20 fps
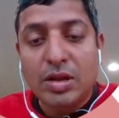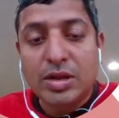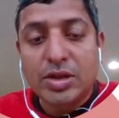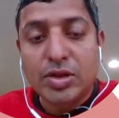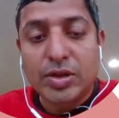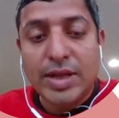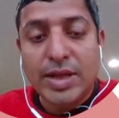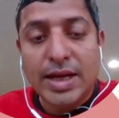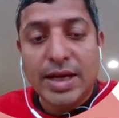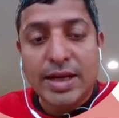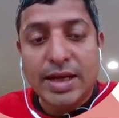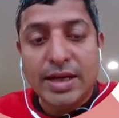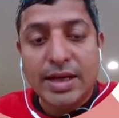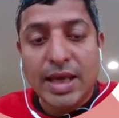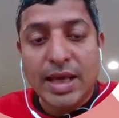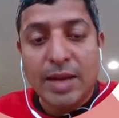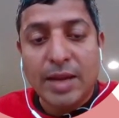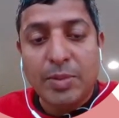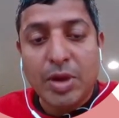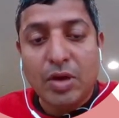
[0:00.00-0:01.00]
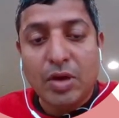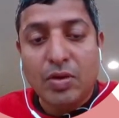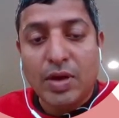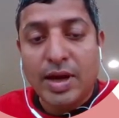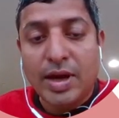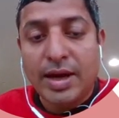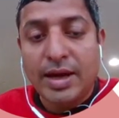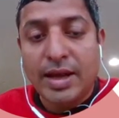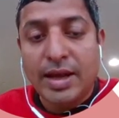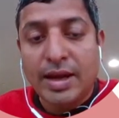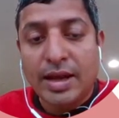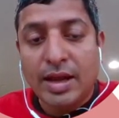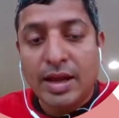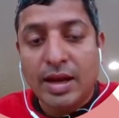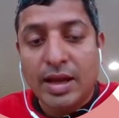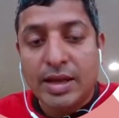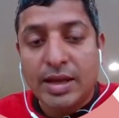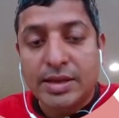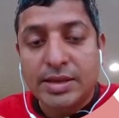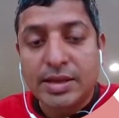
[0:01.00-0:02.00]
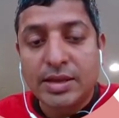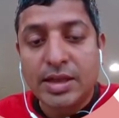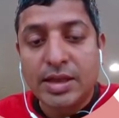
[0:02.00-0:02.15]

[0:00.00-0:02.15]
so that it can be queried and analyzed.